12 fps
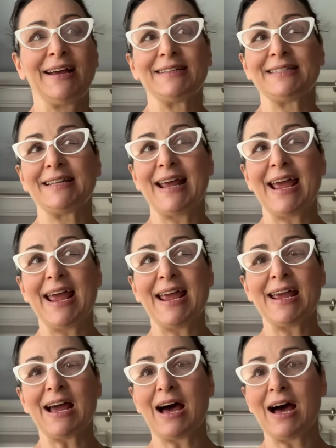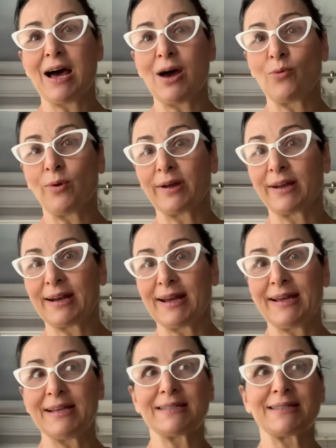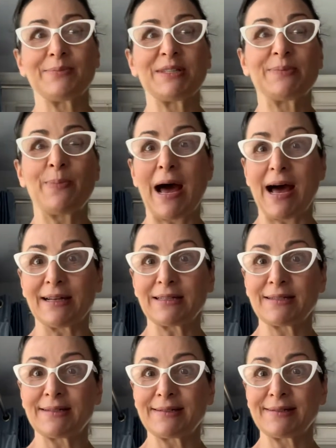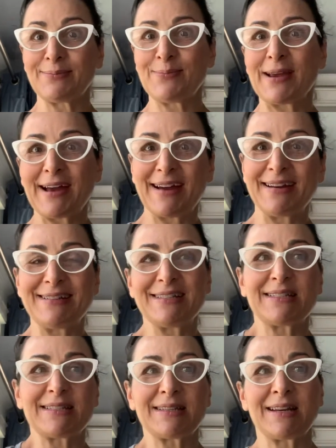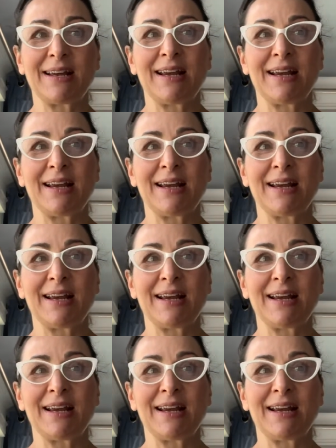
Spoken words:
Today, we're gonna hit some spots because